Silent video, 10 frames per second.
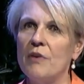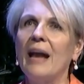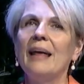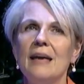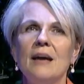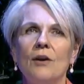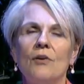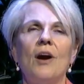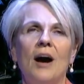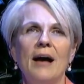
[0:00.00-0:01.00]
rallying
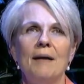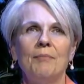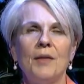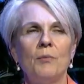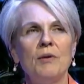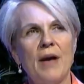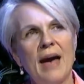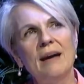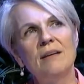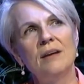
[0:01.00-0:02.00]
cry that we've
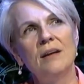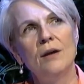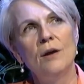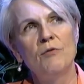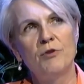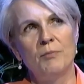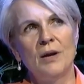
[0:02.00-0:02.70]
had from the